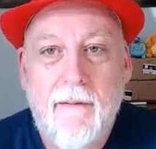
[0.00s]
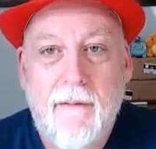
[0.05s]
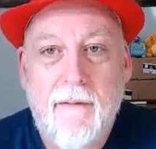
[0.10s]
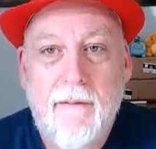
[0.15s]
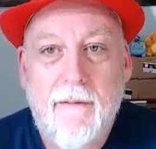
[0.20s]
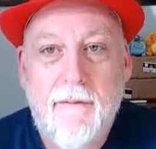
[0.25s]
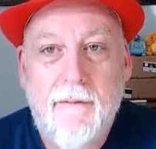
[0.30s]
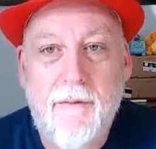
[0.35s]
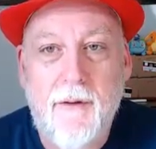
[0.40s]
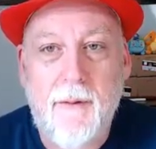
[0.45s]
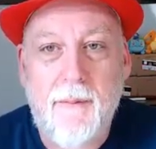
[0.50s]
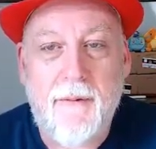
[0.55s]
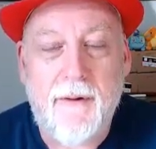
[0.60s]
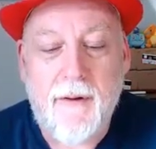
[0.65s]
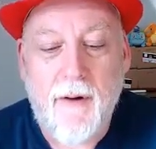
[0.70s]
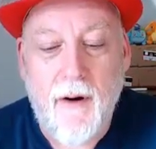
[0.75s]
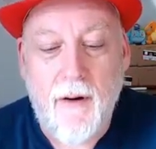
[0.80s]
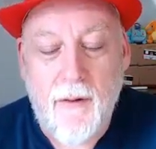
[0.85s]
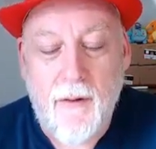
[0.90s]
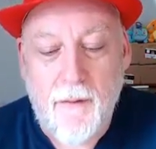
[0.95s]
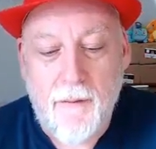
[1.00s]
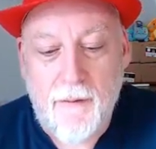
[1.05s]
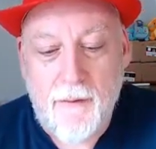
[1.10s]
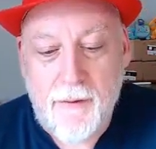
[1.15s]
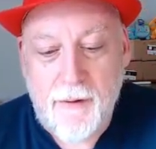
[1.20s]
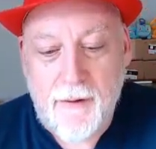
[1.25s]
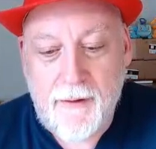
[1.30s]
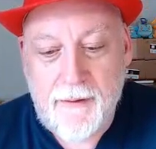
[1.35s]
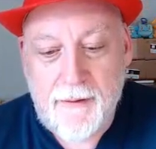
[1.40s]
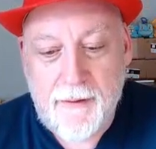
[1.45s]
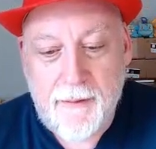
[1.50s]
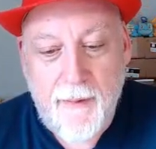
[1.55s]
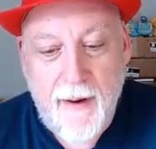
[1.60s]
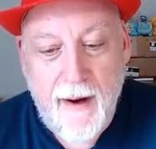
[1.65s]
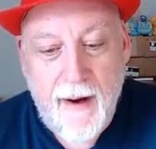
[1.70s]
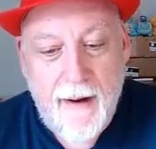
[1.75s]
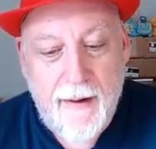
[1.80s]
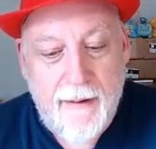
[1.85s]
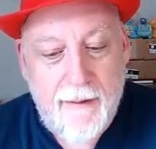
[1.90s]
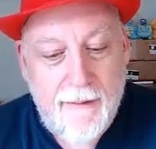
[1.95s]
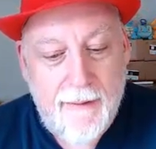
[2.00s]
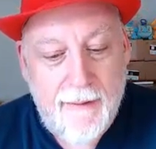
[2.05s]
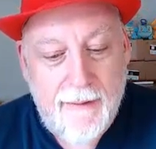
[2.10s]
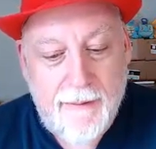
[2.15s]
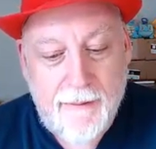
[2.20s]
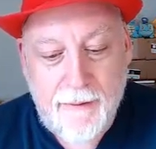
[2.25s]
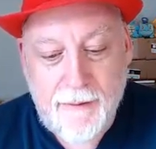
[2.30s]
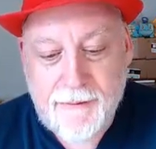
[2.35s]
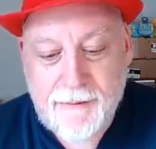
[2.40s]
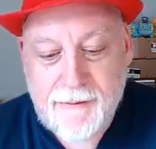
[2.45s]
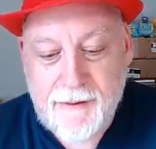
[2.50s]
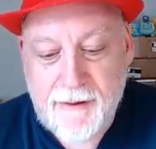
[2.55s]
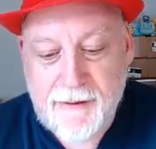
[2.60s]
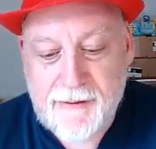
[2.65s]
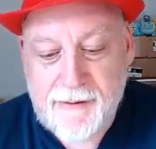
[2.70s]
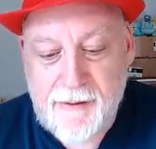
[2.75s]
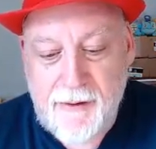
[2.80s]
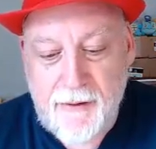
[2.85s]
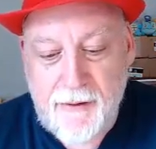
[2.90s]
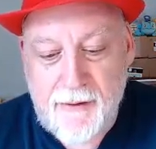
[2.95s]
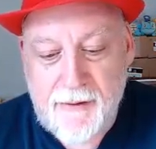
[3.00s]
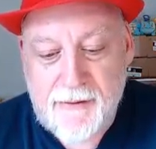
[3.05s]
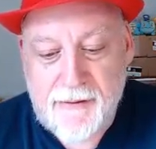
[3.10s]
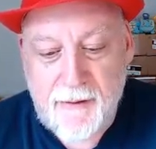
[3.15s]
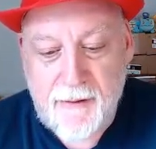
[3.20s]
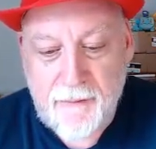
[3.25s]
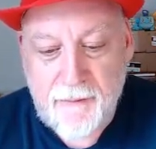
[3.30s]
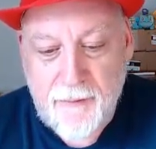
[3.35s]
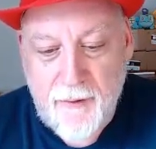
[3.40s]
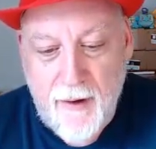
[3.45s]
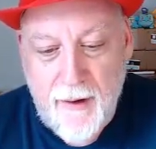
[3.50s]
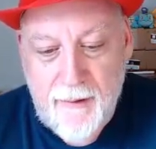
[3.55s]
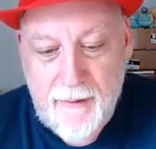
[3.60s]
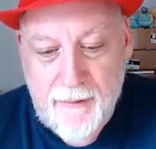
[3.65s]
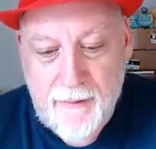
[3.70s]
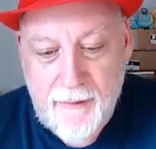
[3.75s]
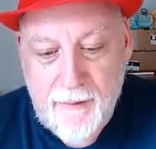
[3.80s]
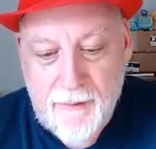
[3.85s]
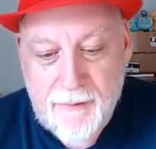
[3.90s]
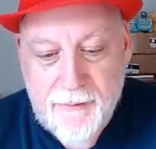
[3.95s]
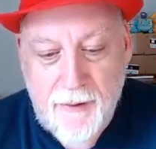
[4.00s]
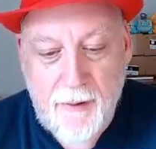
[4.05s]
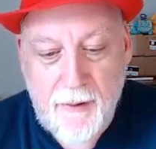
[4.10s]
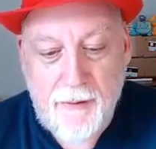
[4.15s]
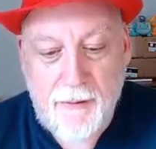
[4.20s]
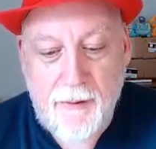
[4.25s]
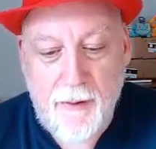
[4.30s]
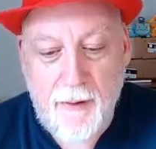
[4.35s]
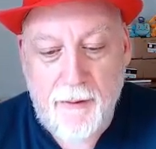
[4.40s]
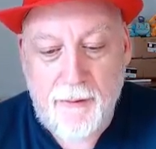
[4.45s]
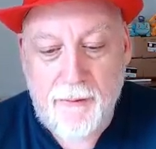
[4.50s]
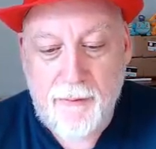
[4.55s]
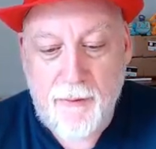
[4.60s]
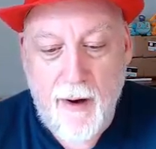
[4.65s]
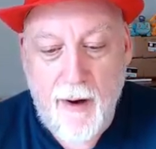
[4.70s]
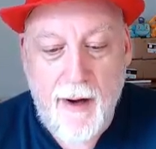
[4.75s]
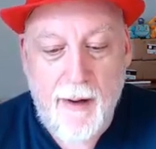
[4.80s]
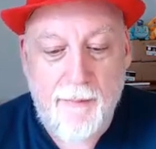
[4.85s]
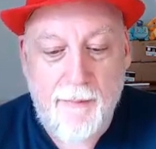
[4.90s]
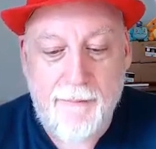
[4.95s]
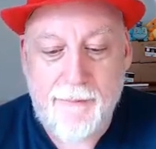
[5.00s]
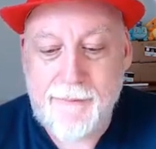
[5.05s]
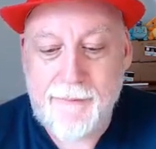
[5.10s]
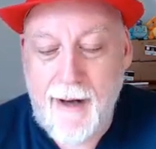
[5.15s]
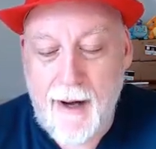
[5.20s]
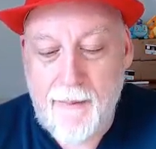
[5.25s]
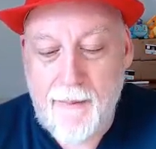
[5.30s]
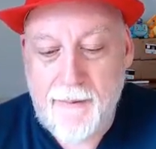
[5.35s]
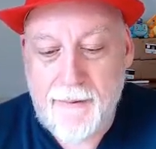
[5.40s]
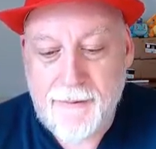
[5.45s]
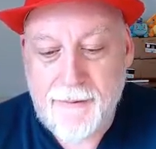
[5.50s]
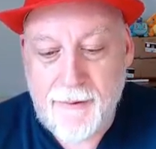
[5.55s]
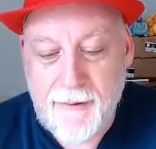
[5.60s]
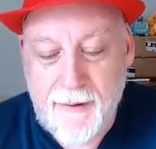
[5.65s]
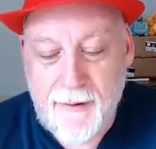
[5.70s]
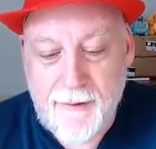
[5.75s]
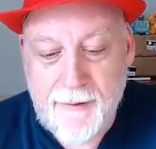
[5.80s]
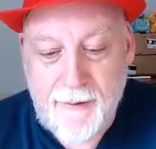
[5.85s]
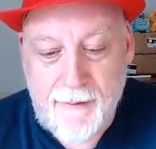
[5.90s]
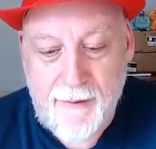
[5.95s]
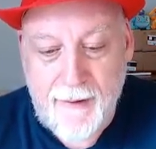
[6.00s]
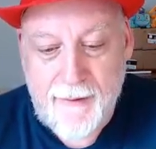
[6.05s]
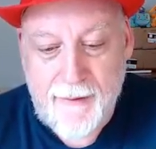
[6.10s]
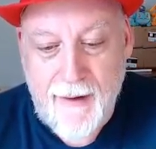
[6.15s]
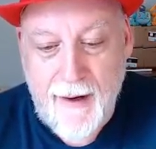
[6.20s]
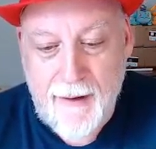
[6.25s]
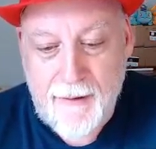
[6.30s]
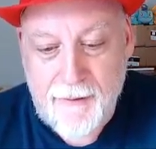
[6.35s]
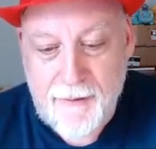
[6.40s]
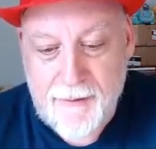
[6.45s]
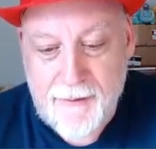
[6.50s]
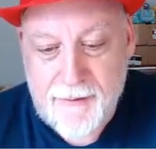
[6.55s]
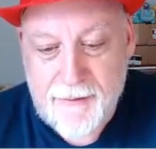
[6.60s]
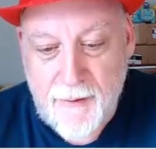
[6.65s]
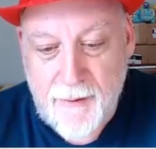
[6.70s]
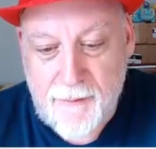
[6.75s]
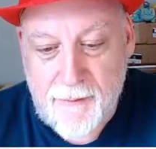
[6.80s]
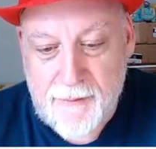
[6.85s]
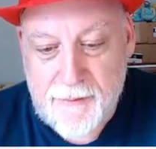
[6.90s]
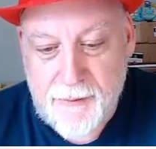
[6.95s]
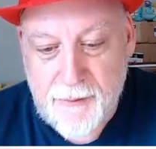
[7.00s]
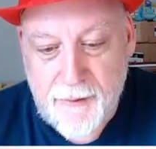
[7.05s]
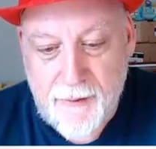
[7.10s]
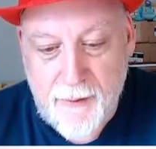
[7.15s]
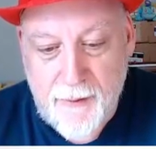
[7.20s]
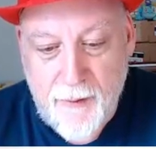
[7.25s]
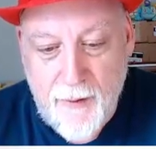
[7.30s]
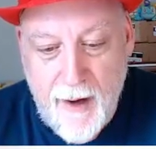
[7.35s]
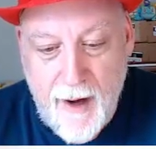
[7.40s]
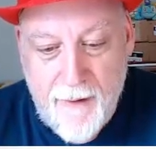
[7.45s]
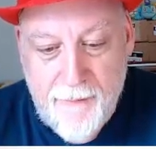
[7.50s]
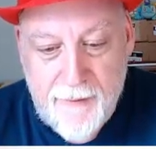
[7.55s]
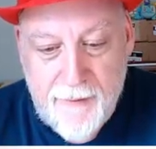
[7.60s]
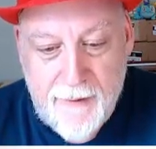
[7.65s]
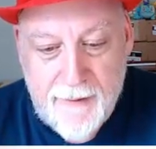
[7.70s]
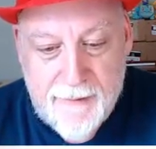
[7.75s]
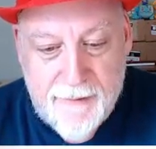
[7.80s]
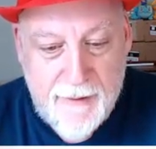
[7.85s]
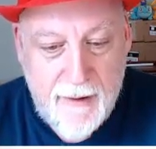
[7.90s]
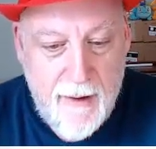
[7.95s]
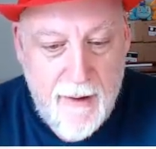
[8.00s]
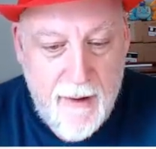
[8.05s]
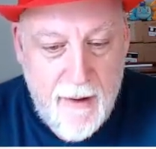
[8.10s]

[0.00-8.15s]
Flipping the card over and looking at the back, it looks just as good as the front. There's no dirt, grime, damage, or anything like that to the surface or the graphics.